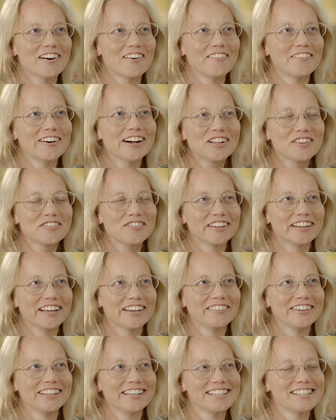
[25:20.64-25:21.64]
well, but
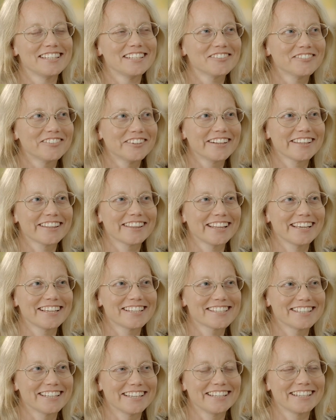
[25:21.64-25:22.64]
I mean, is it worth like
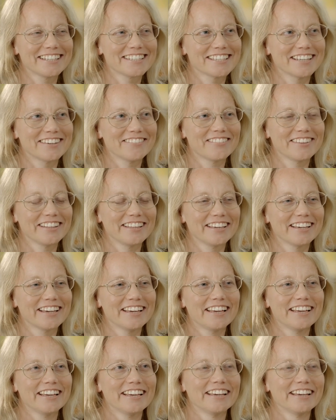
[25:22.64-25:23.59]
studying something